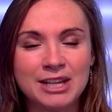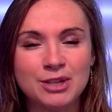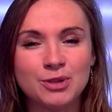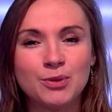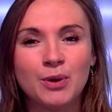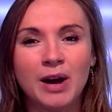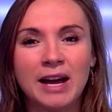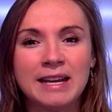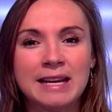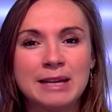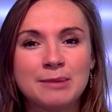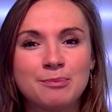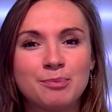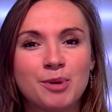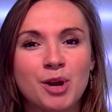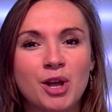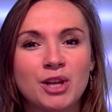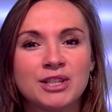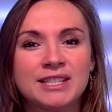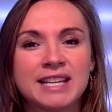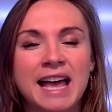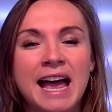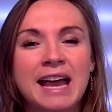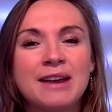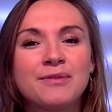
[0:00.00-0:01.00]

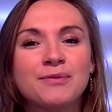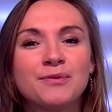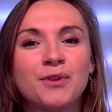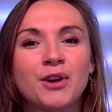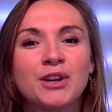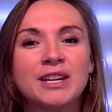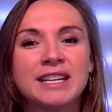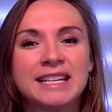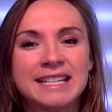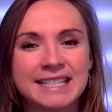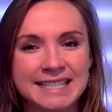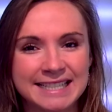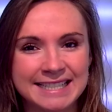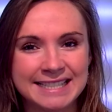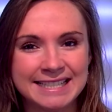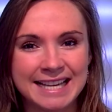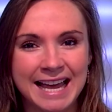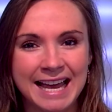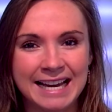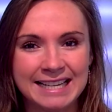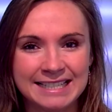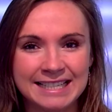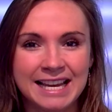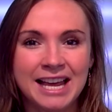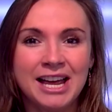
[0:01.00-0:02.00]

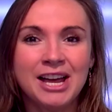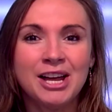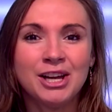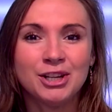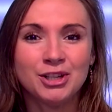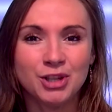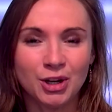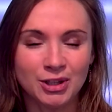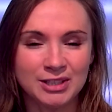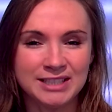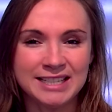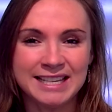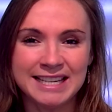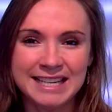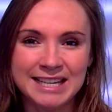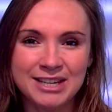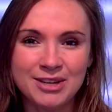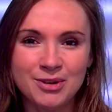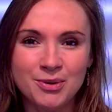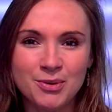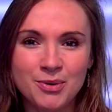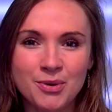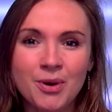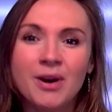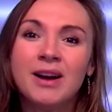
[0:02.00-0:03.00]

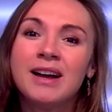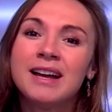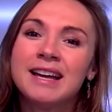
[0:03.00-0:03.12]
euranetplus-inside.eu.